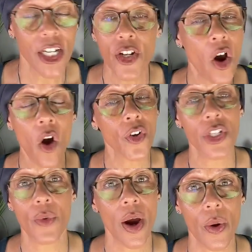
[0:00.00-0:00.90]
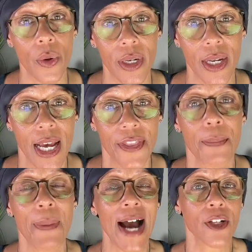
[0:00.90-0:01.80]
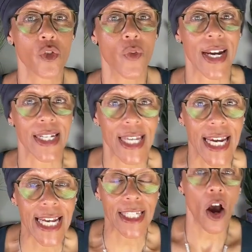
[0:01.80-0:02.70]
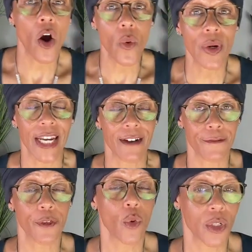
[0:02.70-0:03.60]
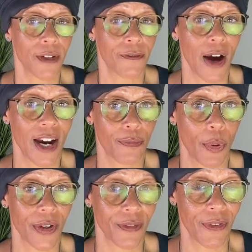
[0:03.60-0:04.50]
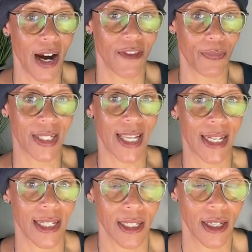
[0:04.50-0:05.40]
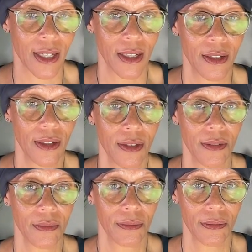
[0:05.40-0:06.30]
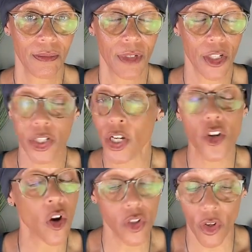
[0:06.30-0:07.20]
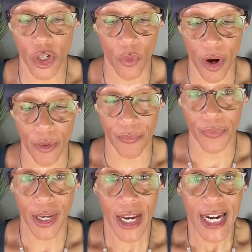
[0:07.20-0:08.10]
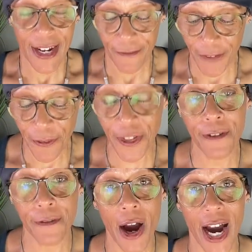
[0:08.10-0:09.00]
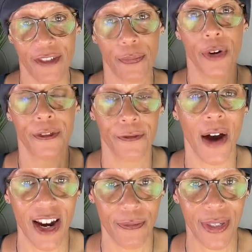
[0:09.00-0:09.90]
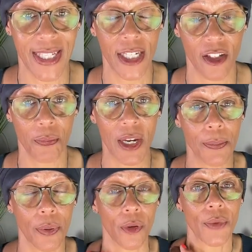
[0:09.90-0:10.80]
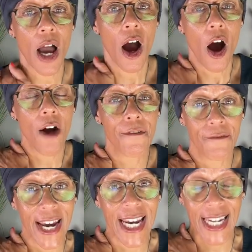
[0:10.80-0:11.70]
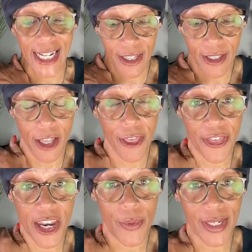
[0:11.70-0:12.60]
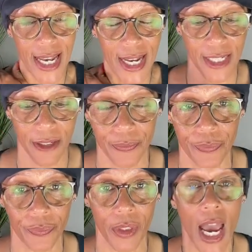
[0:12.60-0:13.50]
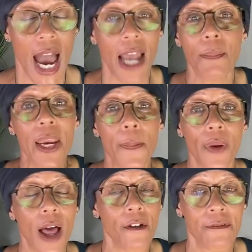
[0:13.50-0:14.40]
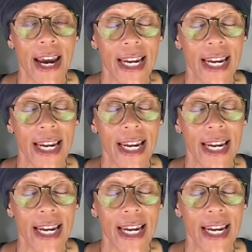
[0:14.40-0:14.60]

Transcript: You're not on your own. The pass rate is only 45.5%. So you're not on your own. 55.5% of people are failing their theory test. And people are